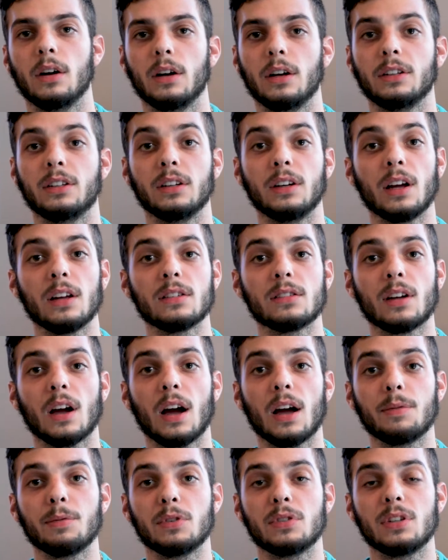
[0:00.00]
In today's
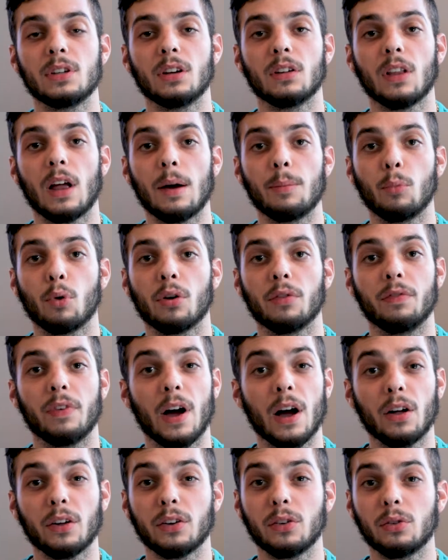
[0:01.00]
time, you see a lot more
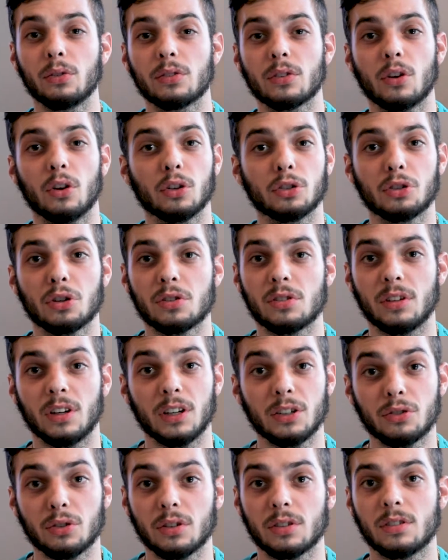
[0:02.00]
values, cultures, and
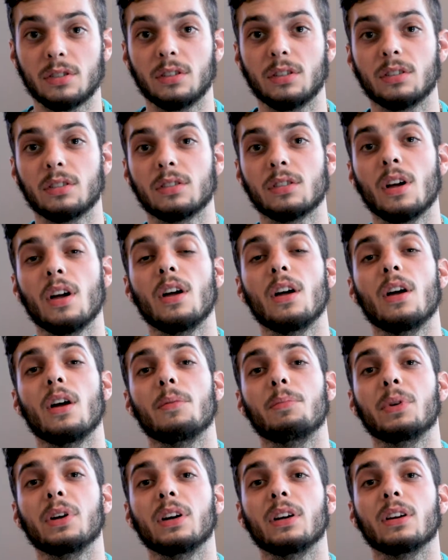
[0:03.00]
interests
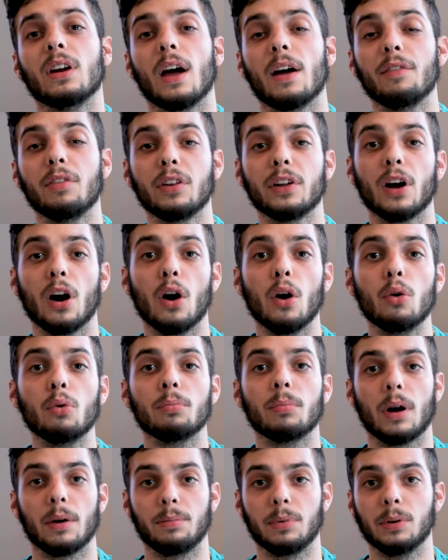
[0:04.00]
being heavily
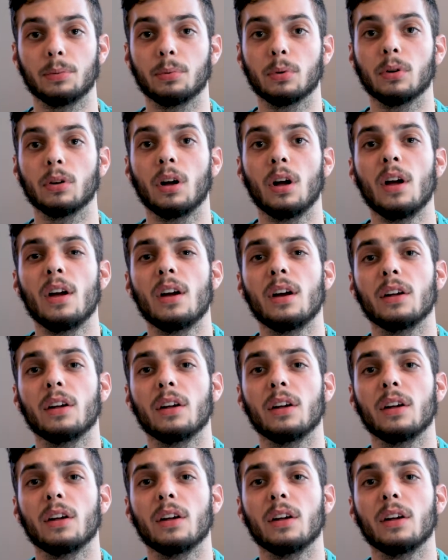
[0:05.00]
owned by people,